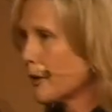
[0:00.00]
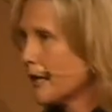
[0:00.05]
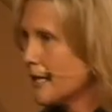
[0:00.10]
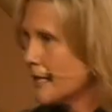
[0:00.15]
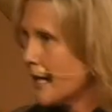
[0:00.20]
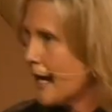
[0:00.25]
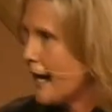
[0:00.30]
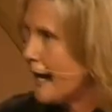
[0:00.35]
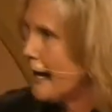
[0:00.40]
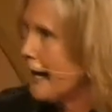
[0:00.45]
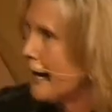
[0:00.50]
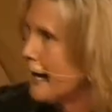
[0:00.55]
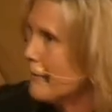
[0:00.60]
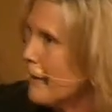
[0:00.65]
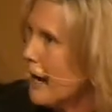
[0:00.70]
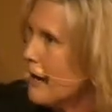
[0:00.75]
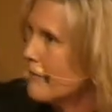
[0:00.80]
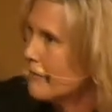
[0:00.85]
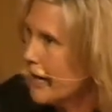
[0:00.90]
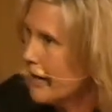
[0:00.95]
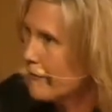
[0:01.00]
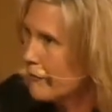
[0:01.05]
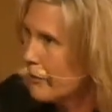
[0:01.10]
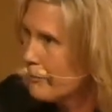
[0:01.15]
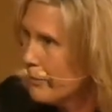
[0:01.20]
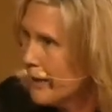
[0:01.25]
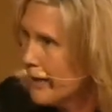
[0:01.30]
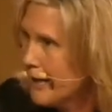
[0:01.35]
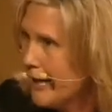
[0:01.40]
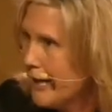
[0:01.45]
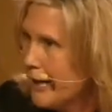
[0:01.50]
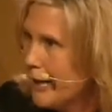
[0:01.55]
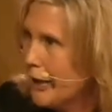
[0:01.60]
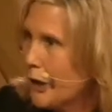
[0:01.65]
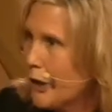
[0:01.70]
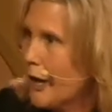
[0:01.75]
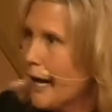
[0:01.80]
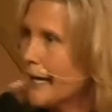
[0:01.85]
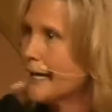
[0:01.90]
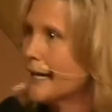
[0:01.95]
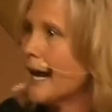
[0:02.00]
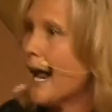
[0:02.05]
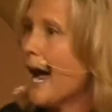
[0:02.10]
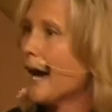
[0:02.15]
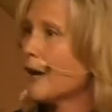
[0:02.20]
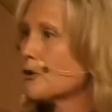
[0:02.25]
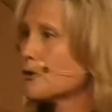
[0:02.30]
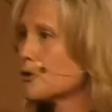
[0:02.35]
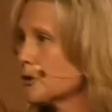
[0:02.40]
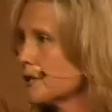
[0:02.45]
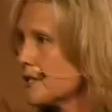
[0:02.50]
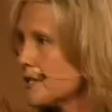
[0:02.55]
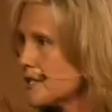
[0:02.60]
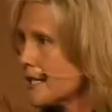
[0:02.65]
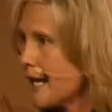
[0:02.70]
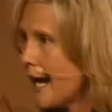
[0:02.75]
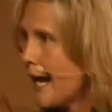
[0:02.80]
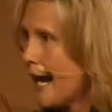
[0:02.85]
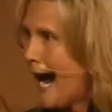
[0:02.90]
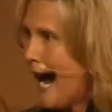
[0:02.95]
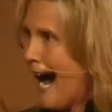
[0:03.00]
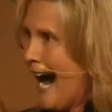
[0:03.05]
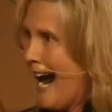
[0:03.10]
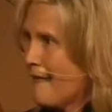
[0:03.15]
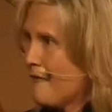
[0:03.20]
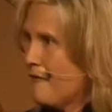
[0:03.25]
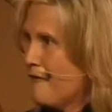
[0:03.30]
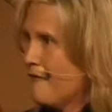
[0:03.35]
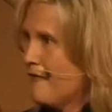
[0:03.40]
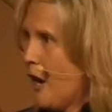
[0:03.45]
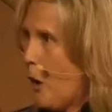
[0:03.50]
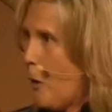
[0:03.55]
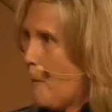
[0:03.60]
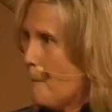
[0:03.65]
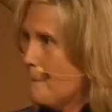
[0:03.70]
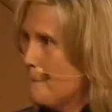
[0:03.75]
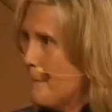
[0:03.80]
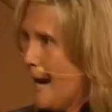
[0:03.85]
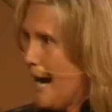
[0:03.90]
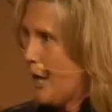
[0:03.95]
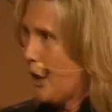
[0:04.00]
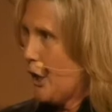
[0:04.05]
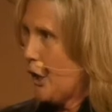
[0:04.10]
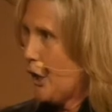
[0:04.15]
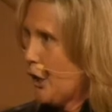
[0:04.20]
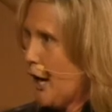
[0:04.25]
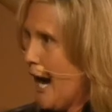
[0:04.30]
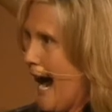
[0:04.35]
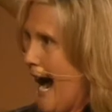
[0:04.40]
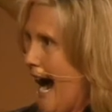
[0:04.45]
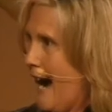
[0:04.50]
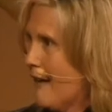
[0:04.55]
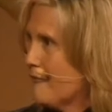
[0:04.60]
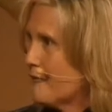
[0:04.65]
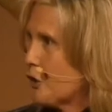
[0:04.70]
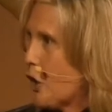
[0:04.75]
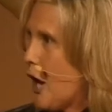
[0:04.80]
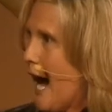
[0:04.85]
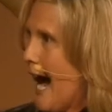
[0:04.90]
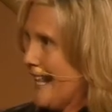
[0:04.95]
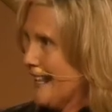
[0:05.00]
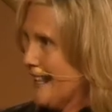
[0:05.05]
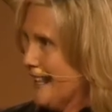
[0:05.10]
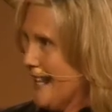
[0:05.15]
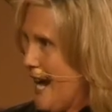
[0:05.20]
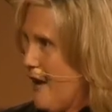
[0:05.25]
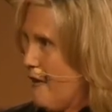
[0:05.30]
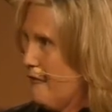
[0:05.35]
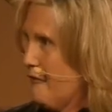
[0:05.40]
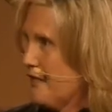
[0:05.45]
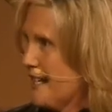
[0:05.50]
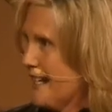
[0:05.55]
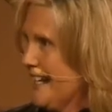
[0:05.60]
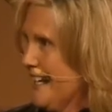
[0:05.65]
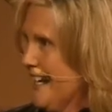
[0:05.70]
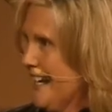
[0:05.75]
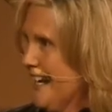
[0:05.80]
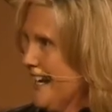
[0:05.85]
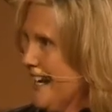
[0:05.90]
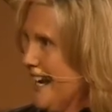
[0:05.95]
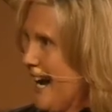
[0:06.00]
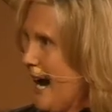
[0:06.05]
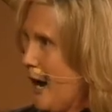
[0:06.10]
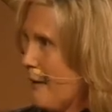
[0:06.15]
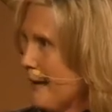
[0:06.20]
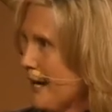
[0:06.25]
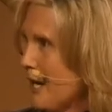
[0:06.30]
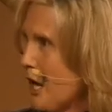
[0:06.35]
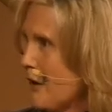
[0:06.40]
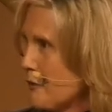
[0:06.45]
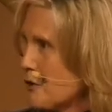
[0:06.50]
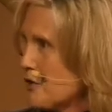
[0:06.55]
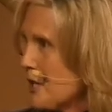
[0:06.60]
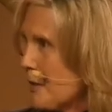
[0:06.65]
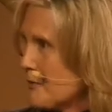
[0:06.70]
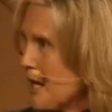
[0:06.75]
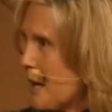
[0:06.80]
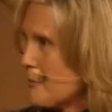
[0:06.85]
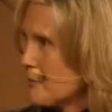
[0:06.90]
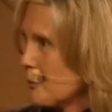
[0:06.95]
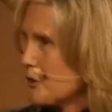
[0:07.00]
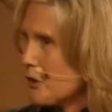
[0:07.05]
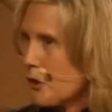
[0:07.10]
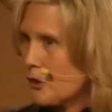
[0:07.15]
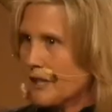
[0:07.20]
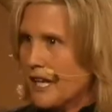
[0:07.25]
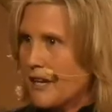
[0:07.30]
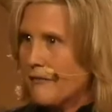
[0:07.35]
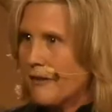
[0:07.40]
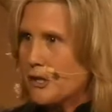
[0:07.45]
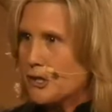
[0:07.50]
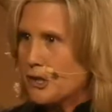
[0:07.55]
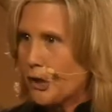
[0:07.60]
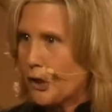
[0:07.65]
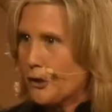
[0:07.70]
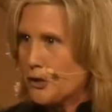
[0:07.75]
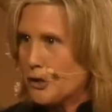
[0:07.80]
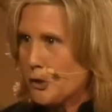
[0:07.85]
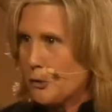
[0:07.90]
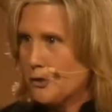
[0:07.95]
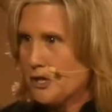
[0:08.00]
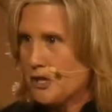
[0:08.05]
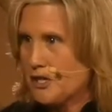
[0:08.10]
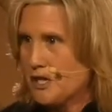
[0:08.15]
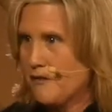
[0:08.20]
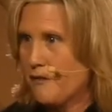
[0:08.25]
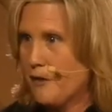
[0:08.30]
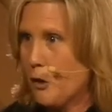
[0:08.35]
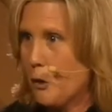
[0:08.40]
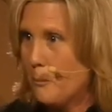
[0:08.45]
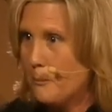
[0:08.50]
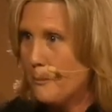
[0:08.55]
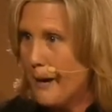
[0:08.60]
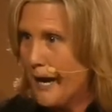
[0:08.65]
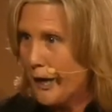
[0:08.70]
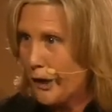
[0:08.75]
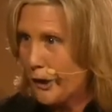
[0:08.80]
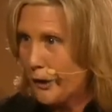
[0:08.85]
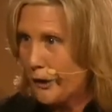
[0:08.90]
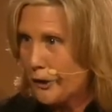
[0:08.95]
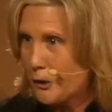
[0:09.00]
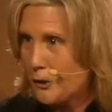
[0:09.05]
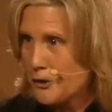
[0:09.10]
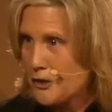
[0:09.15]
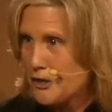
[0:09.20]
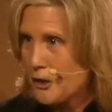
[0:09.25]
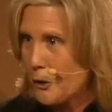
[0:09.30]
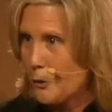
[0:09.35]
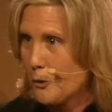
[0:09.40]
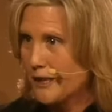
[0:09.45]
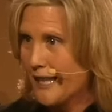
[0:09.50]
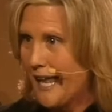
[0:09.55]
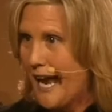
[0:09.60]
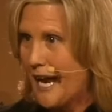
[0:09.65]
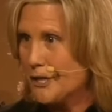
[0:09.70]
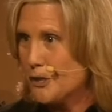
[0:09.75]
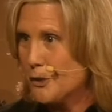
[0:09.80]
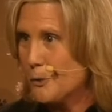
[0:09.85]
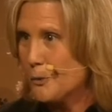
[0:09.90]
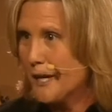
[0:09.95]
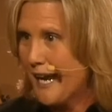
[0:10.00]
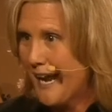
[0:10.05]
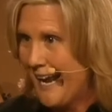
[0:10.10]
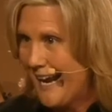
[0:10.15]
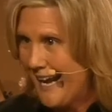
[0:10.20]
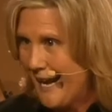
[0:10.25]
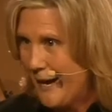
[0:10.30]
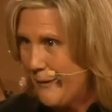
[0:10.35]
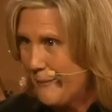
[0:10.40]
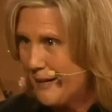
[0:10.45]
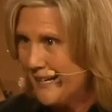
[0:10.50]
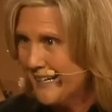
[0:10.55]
time I've ever been here, I can actually say I felt better after I left. How many of you sometimes when you're leaving church, you just feel better? You're so glad you came.